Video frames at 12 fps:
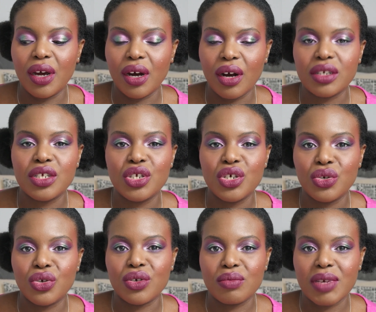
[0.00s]
Artitude
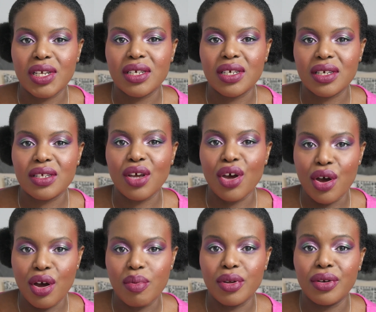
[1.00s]
Cosmetics
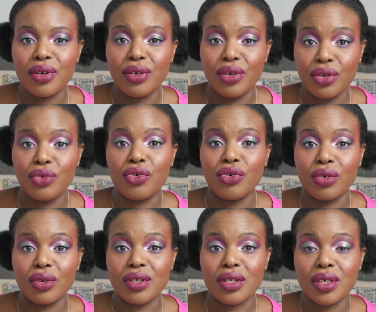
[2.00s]
Urban
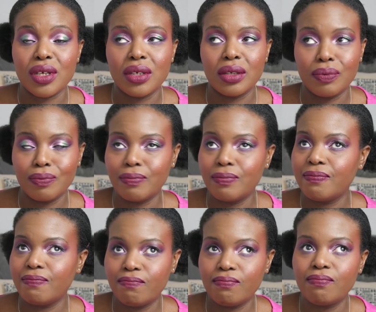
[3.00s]
Neutrals.
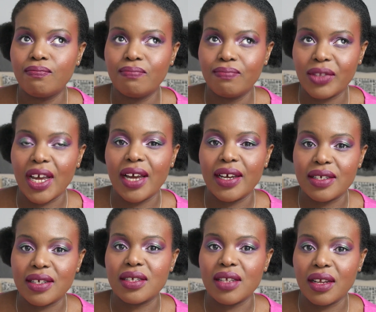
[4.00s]
That is
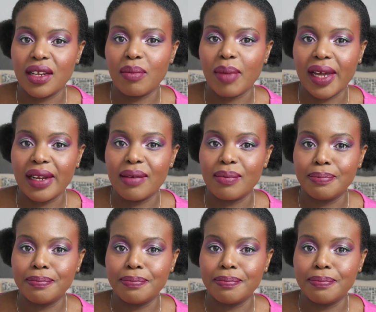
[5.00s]
a stunning palette.